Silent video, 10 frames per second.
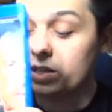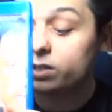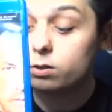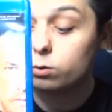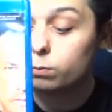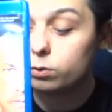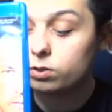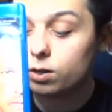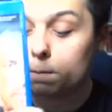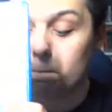This is
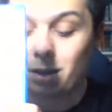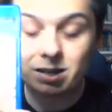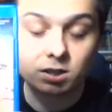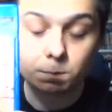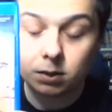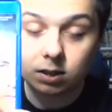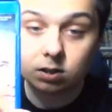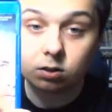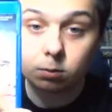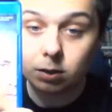almost a
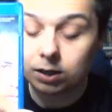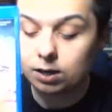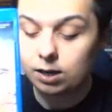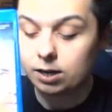masterpiece to me,